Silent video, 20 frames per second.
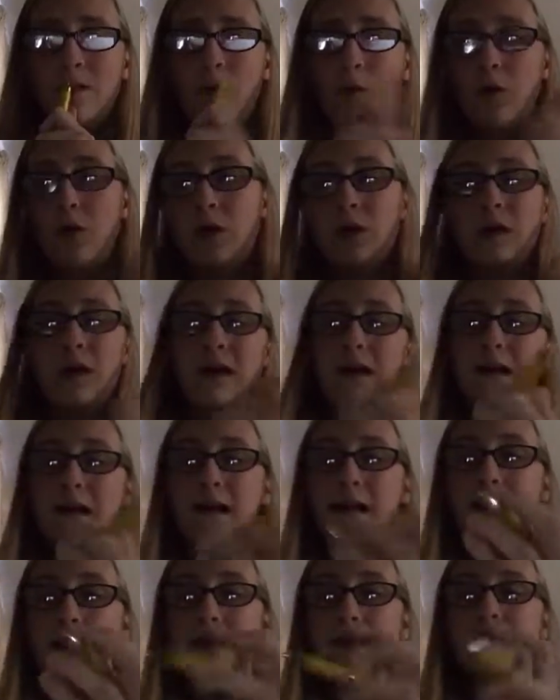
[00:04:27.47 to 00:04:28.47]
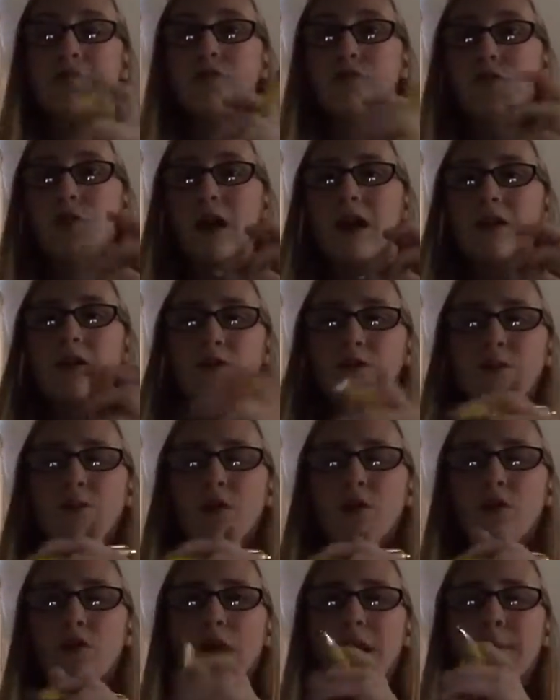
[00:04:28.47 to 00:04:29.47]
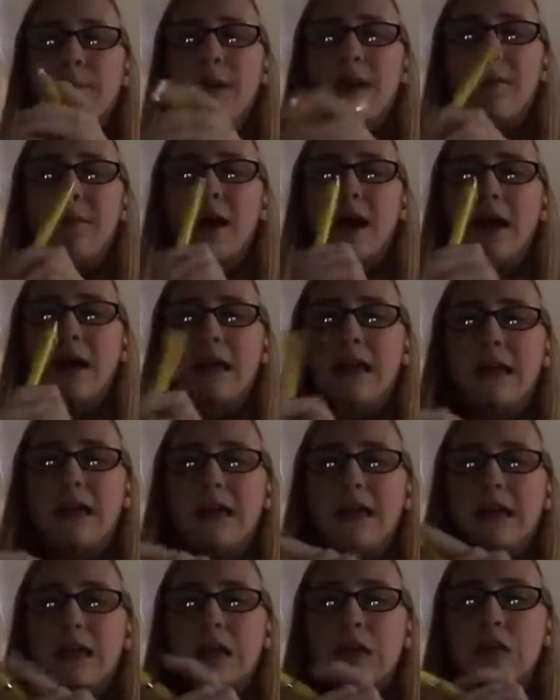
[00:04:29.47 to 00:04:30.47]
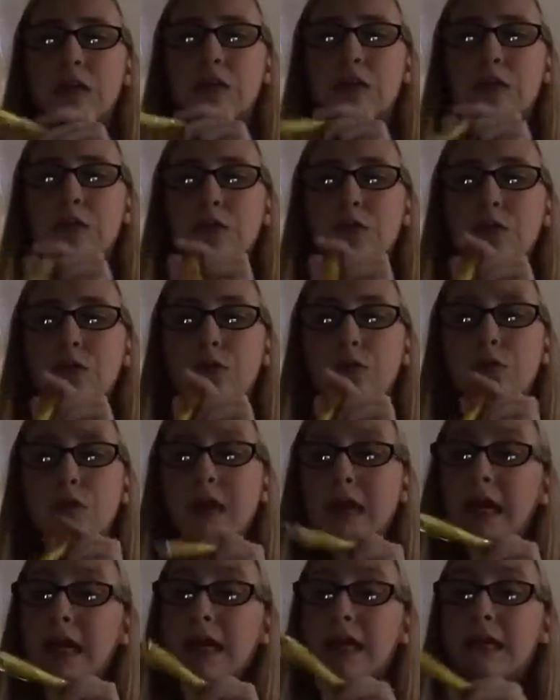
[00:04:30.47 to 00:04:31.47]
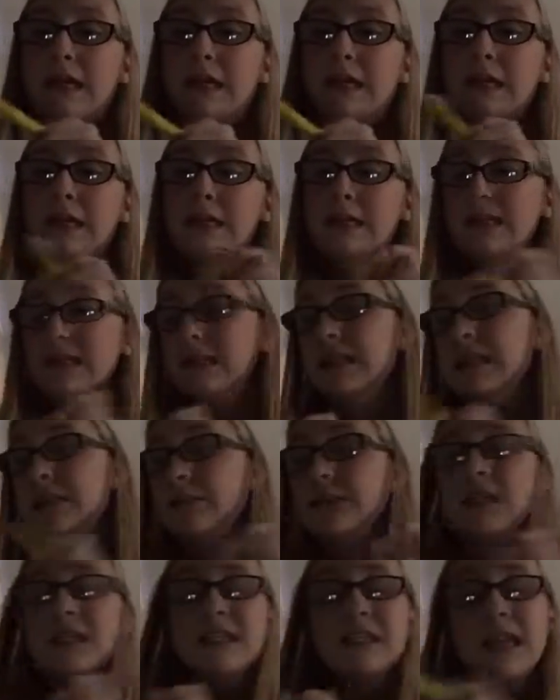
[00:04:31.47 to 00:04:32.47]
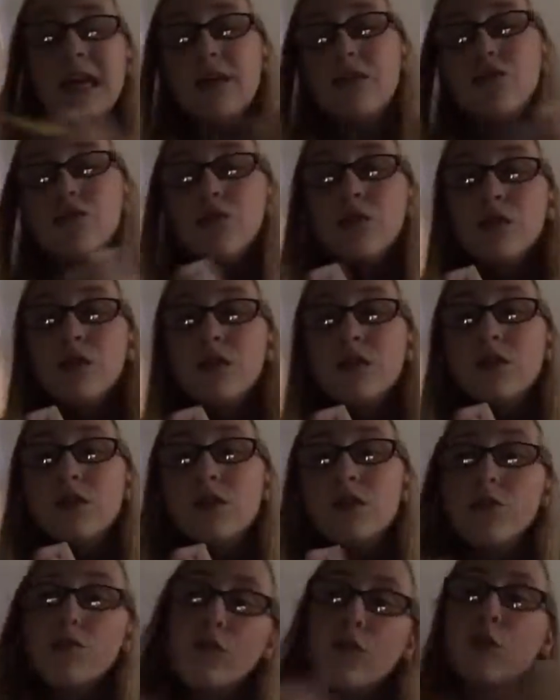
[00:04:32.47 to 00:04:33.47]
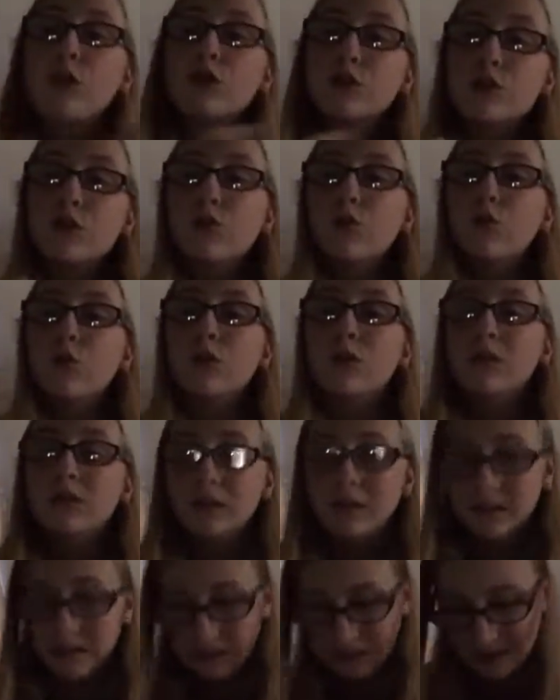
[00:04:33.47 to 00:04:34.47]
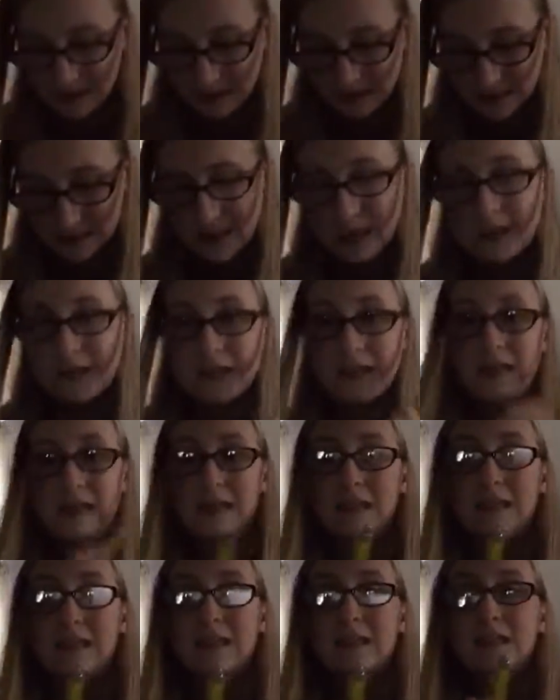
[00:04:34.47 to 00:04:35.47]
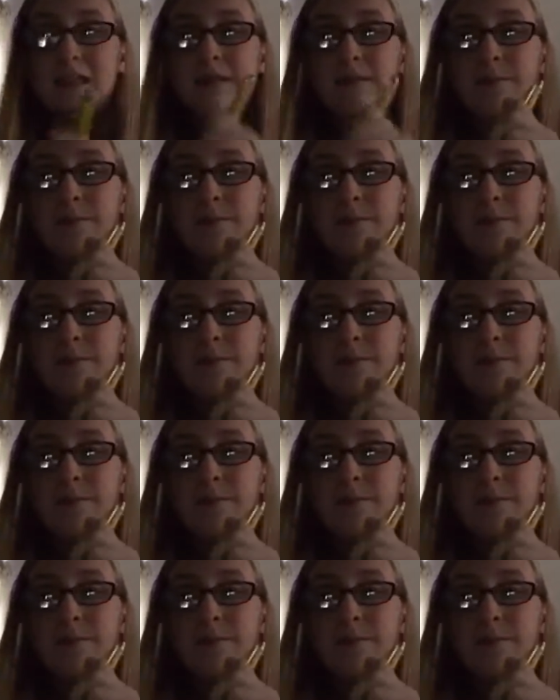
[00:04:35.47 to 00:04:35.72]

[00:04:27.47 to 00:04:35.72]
or at least try to program my body into a sleeping schedule for school, because